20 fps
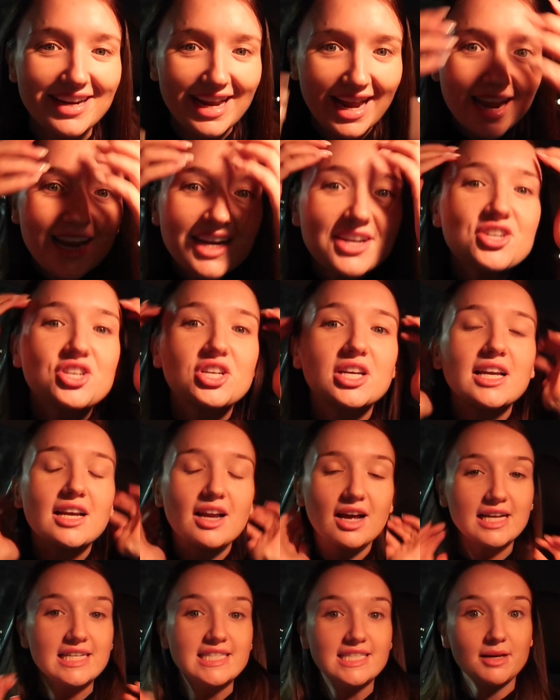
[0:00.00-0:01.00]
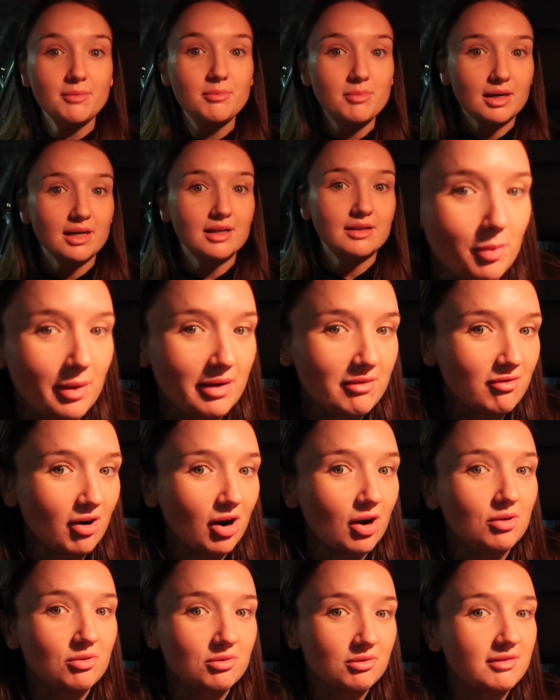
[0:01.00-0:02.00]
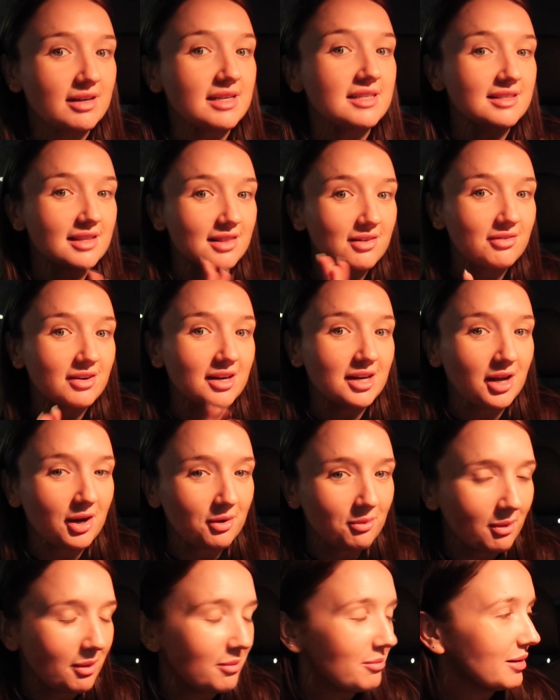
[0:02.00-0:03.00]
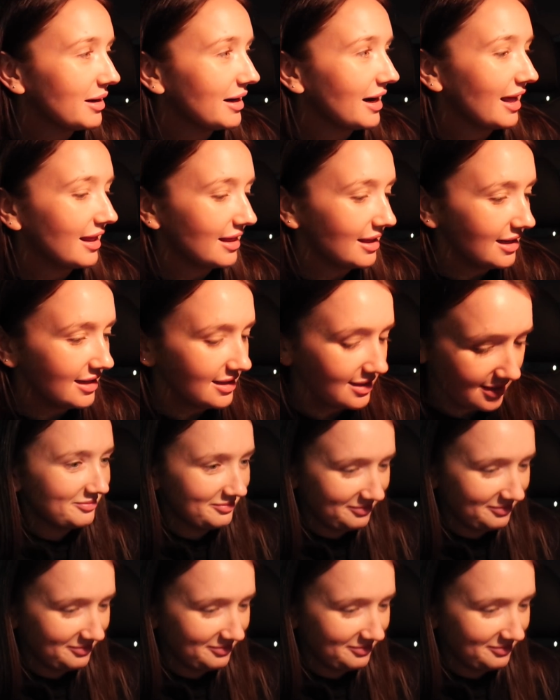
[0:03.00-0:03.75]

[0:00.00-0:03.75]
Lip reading: Okay, shitty lighting, but we roll. The rest of the video won't be like this.